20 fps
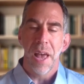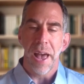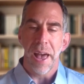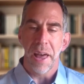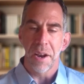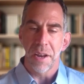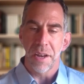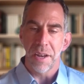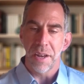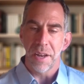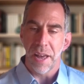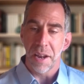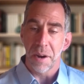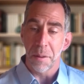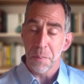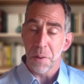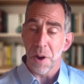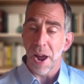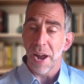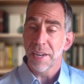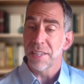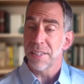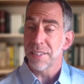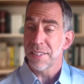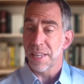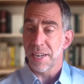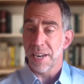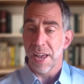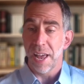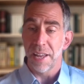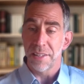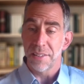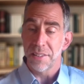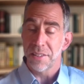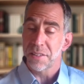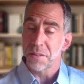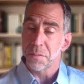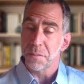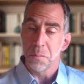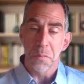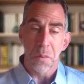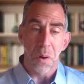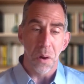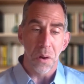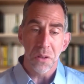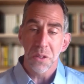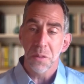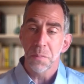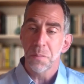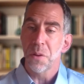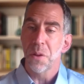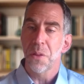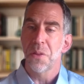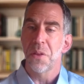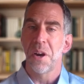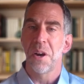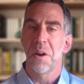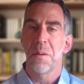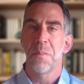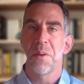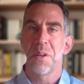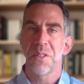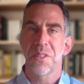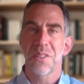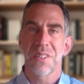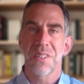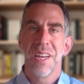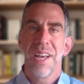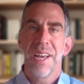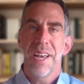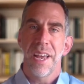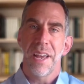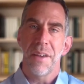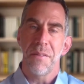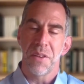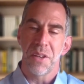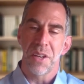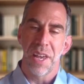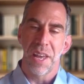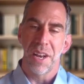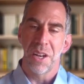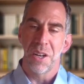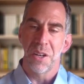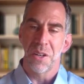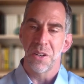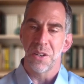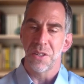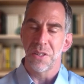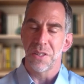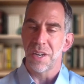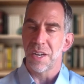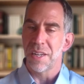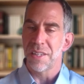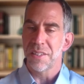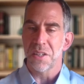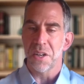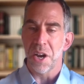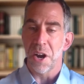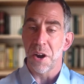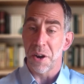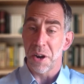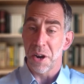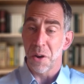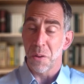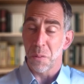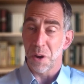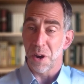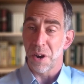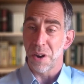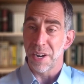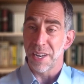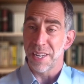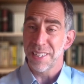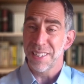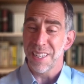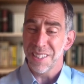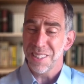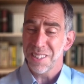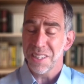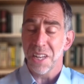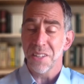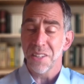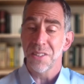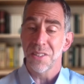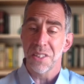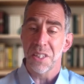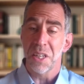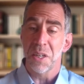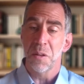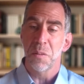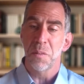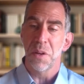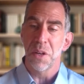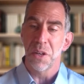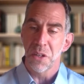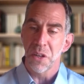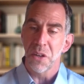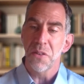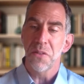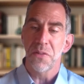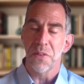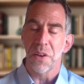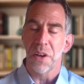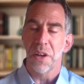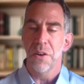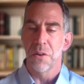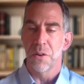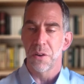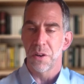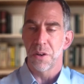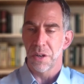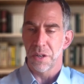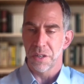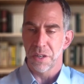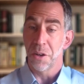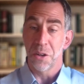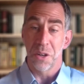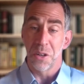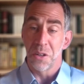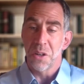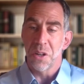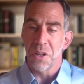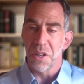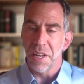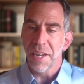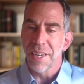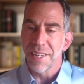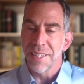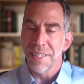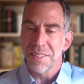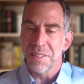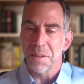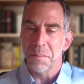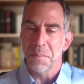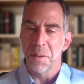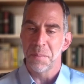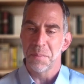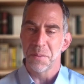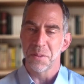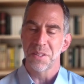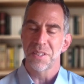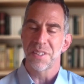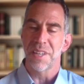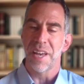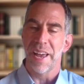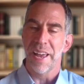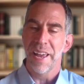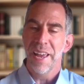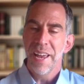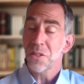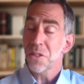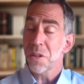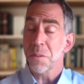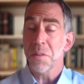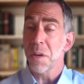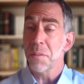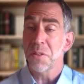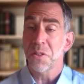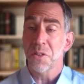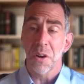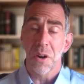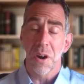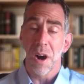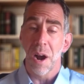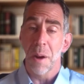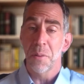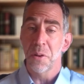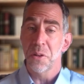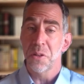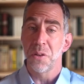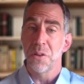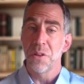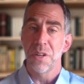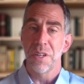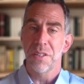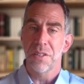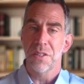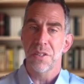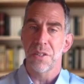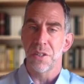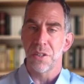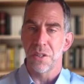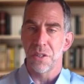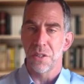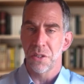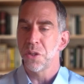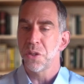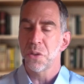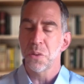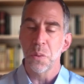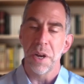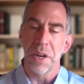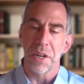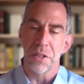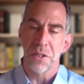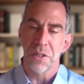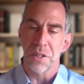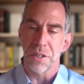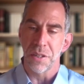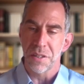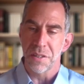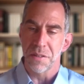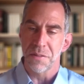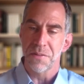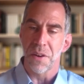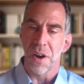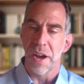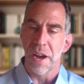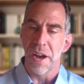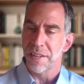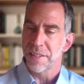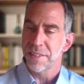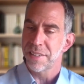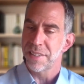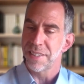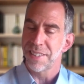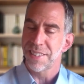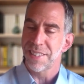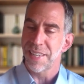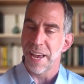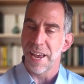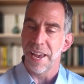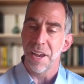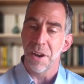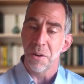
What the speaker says: At a practice that has multiple therapists, if you get into a scenario where it just doesn't seem to be a good fit or a good click, as some people say, sometimes there are opportunities to switch, to say,